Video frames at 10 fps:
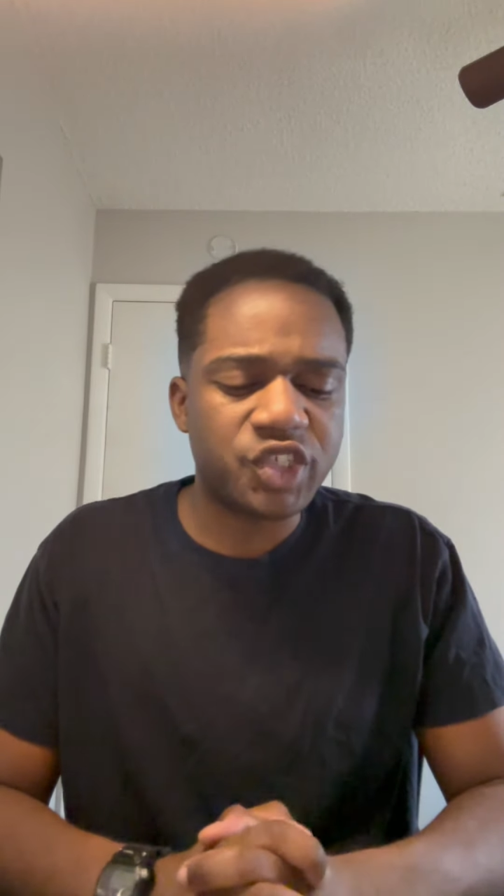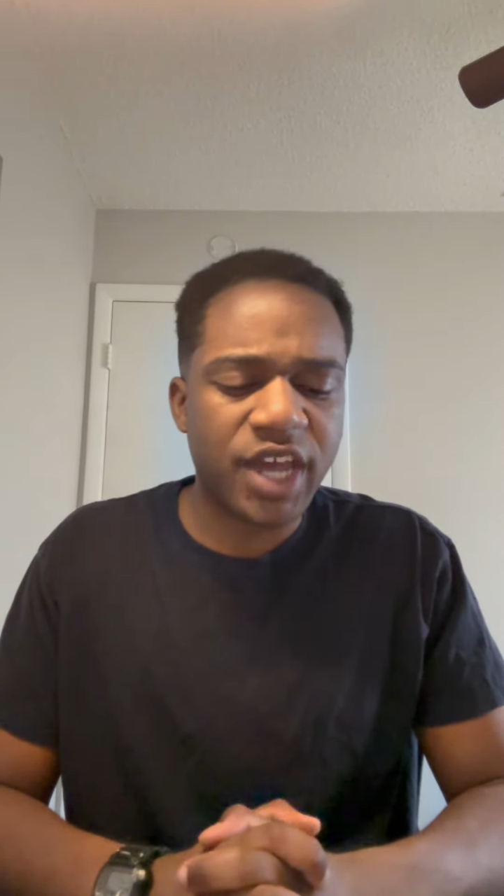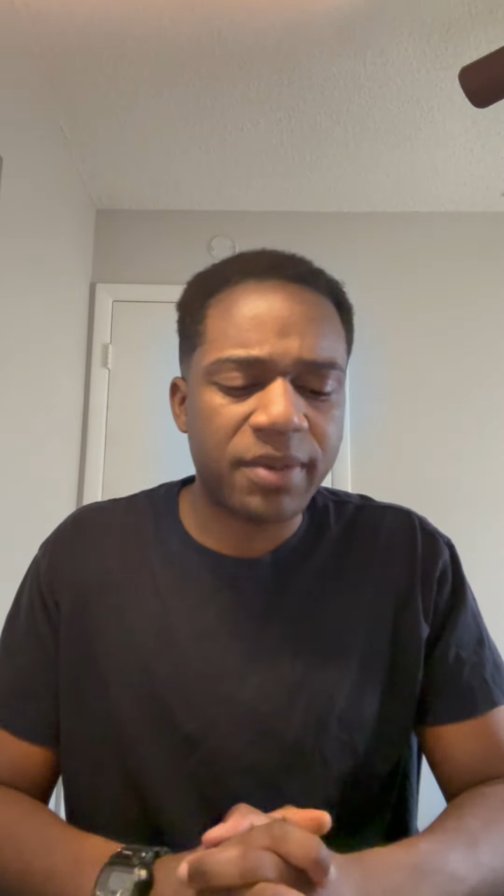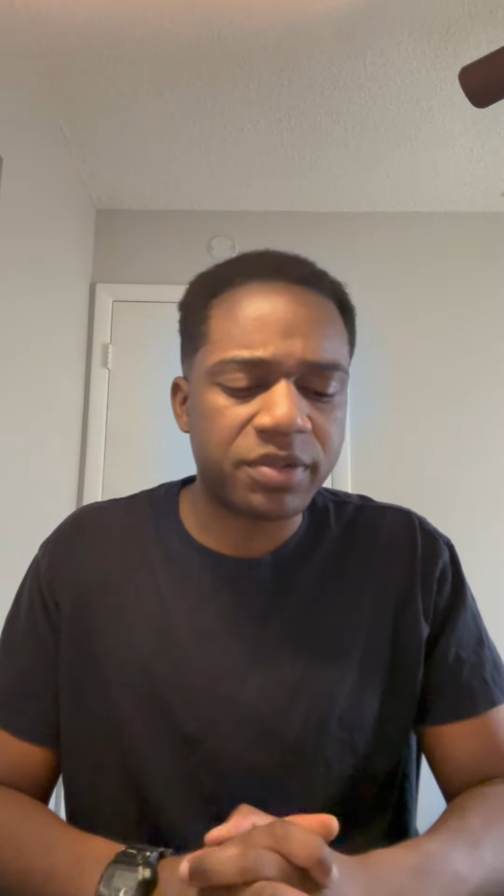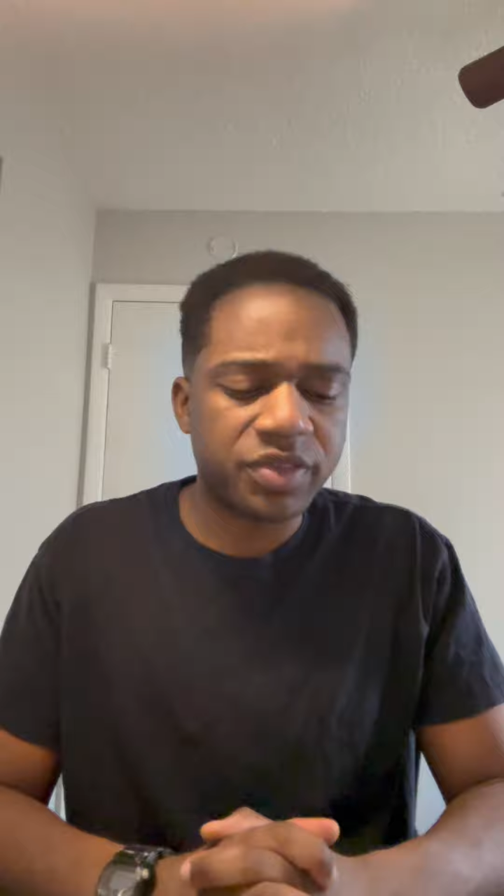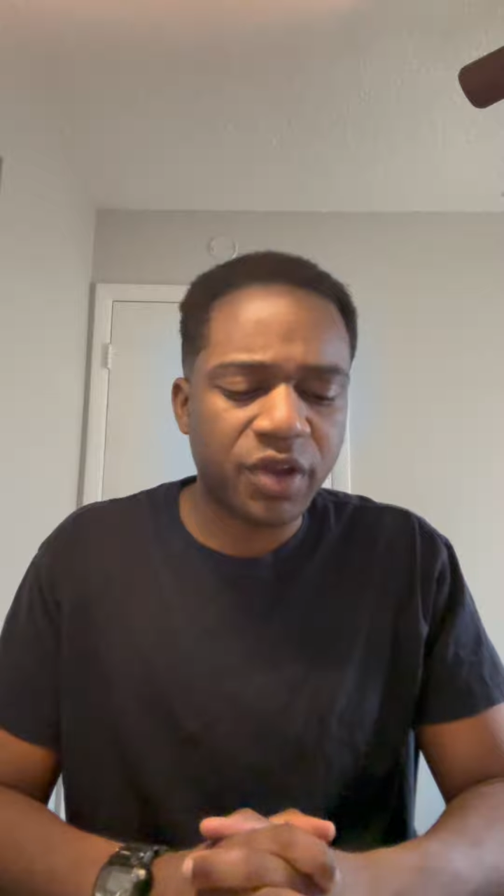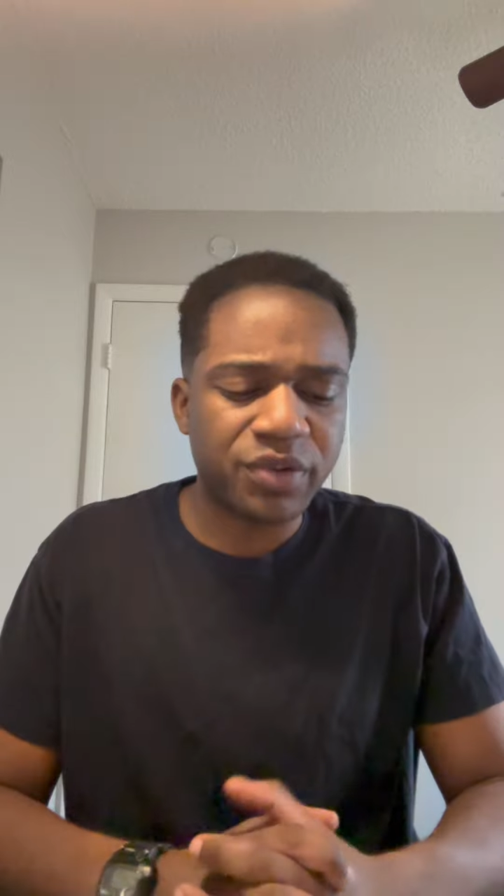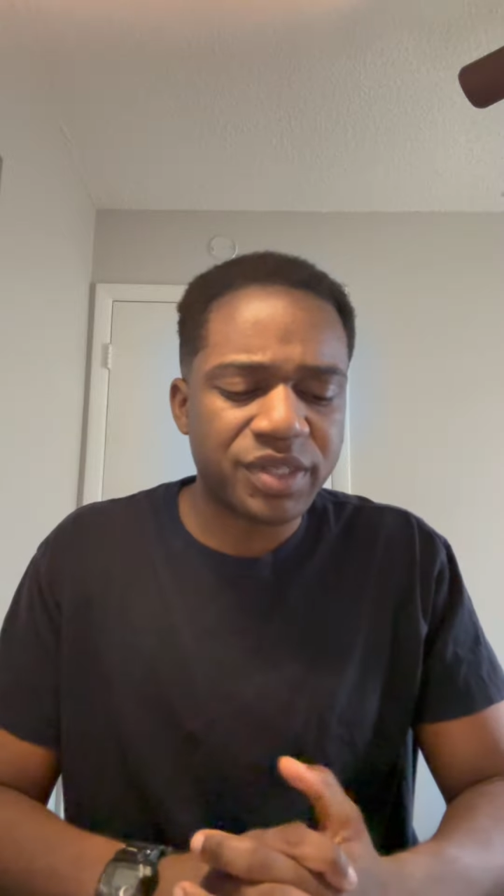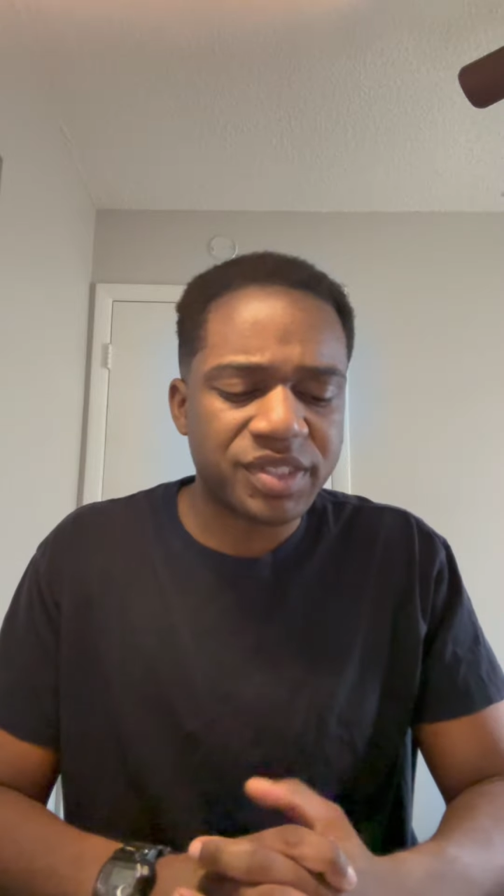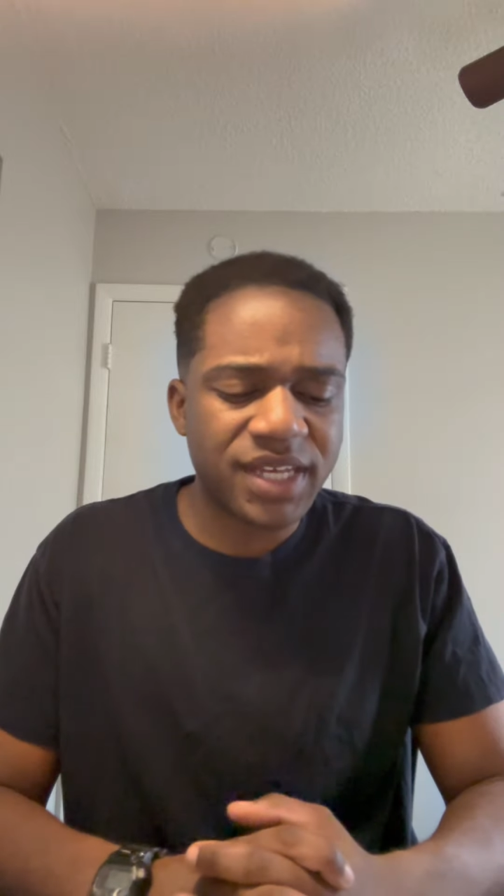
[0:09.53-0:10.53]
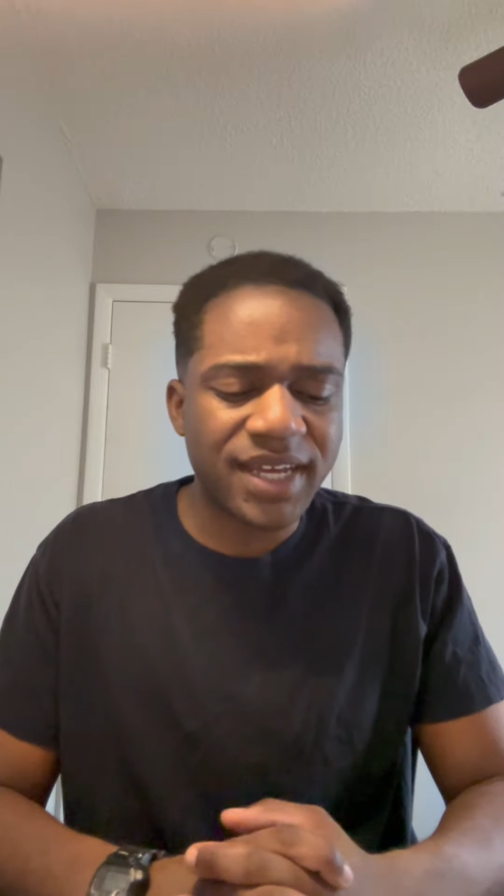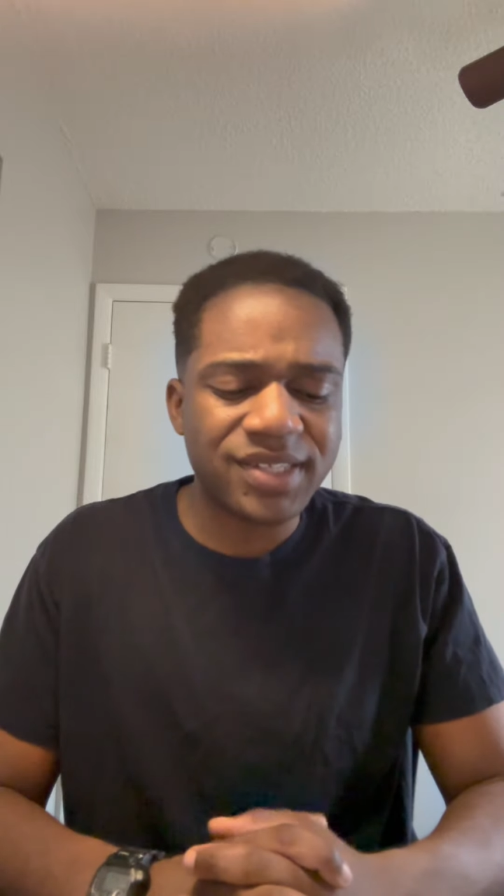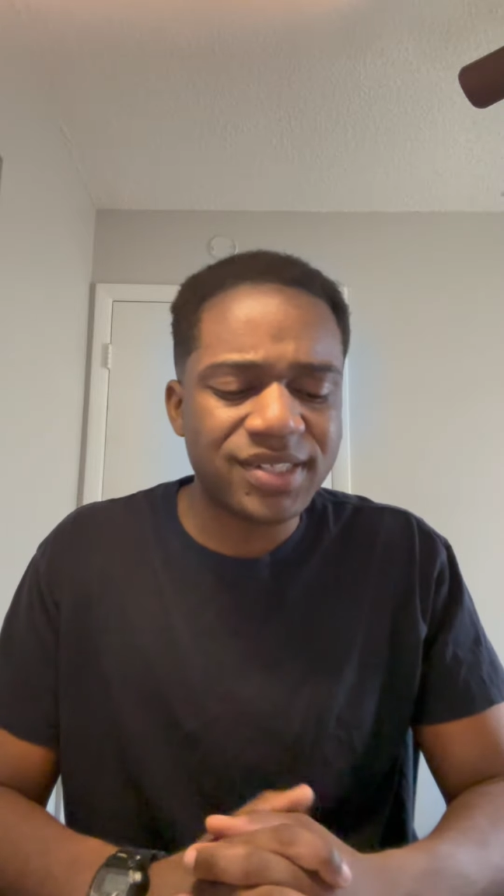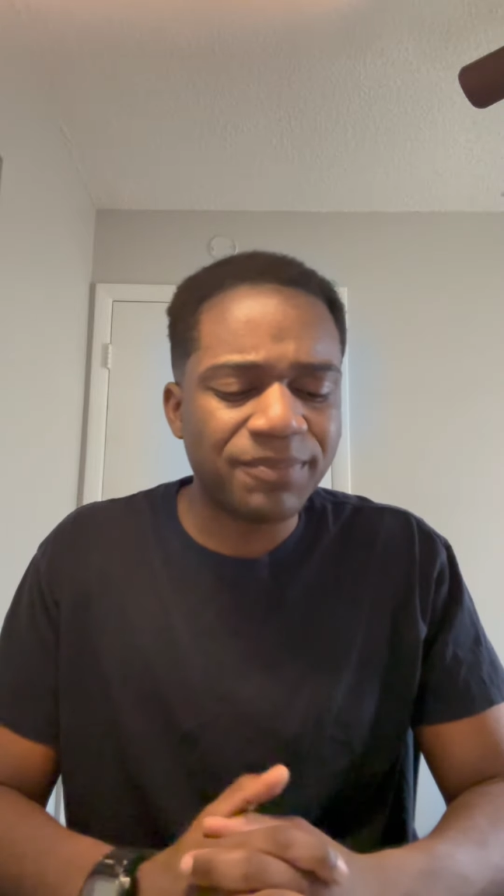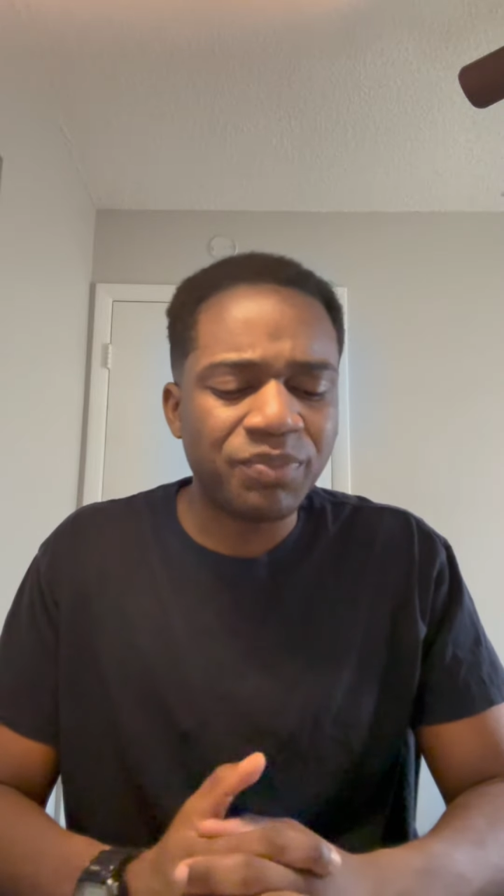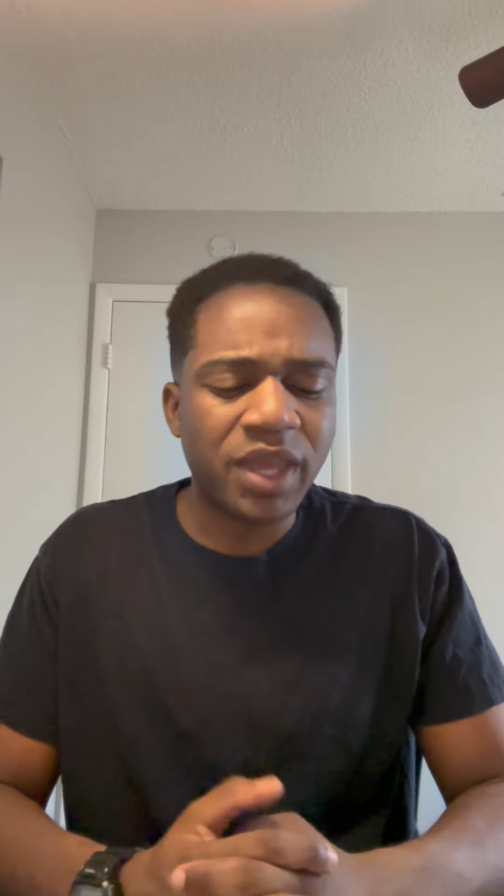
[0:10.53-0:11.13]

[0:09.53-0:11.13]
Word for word: chapter 36.